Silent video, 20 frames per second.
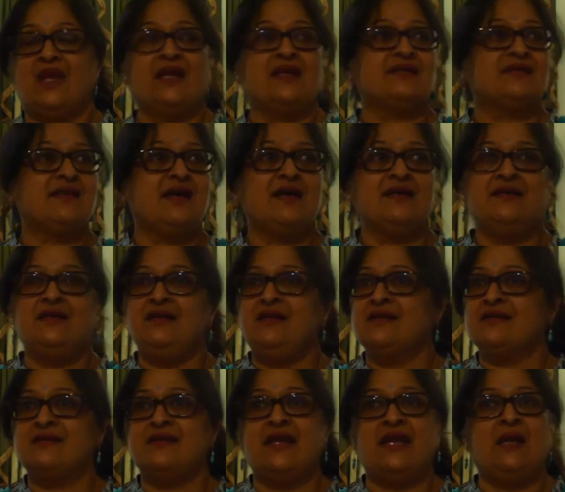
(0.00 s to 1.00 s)
Anxiety
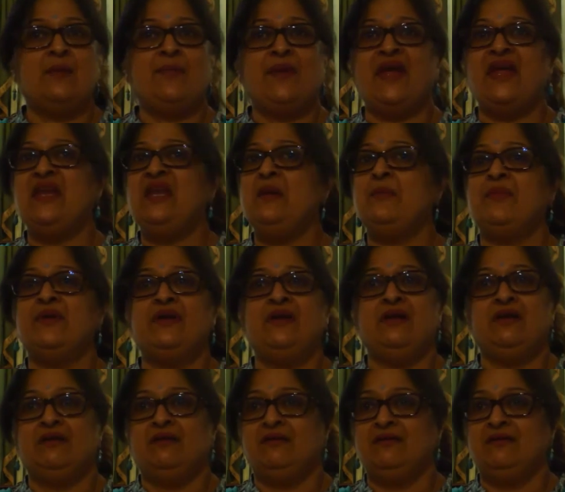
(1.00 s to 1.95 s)
doesn't help anybody.